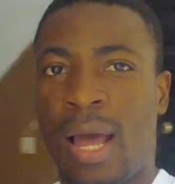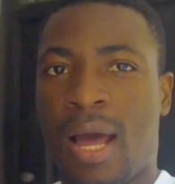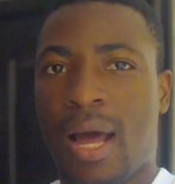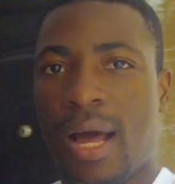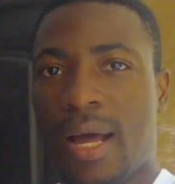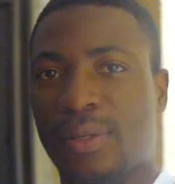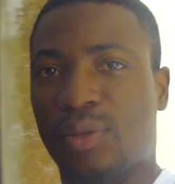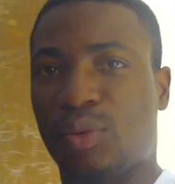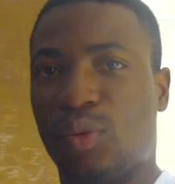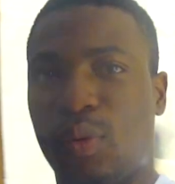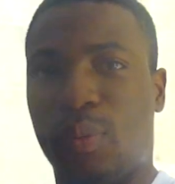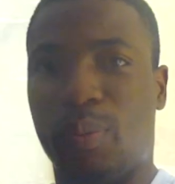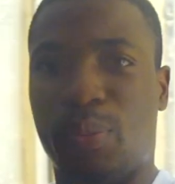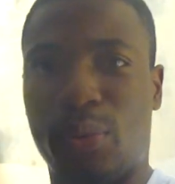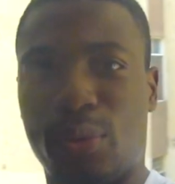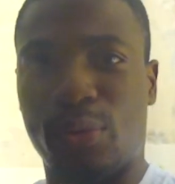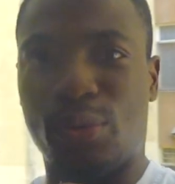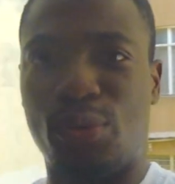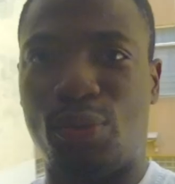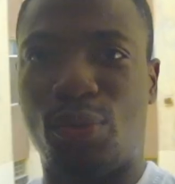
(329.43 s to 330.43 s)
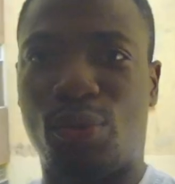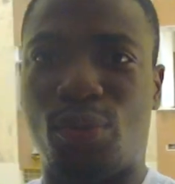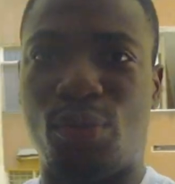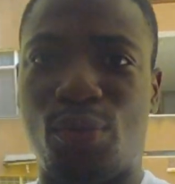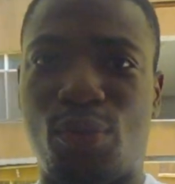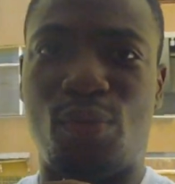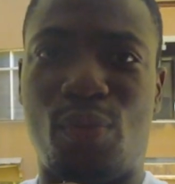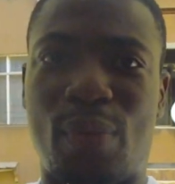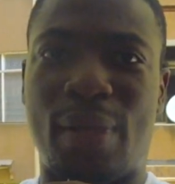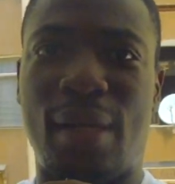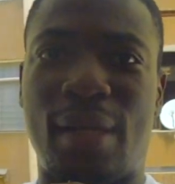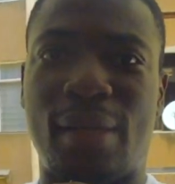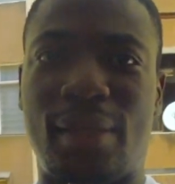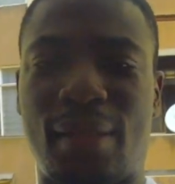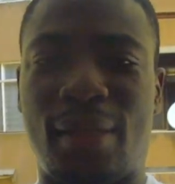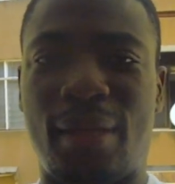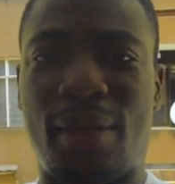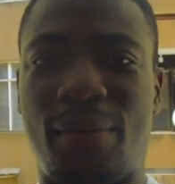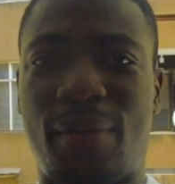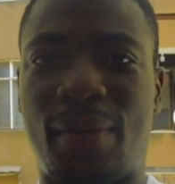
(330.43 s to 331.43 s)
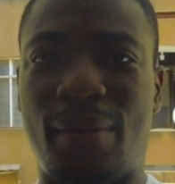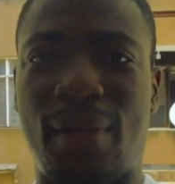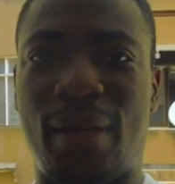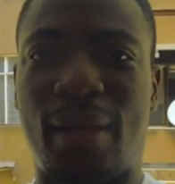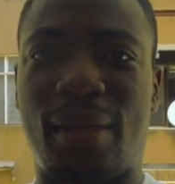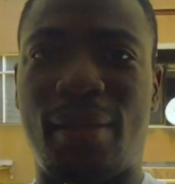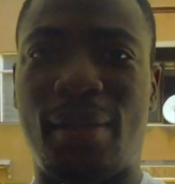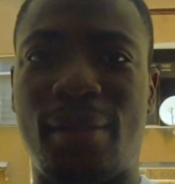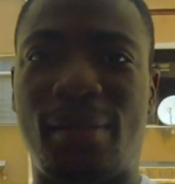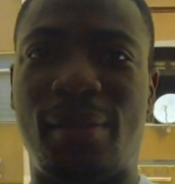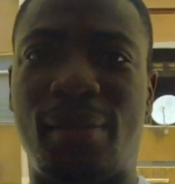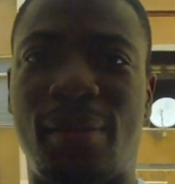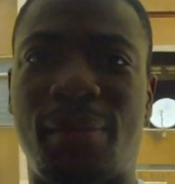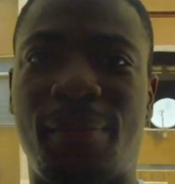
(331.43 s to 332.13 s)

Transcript: as opposed to when I turn around like this.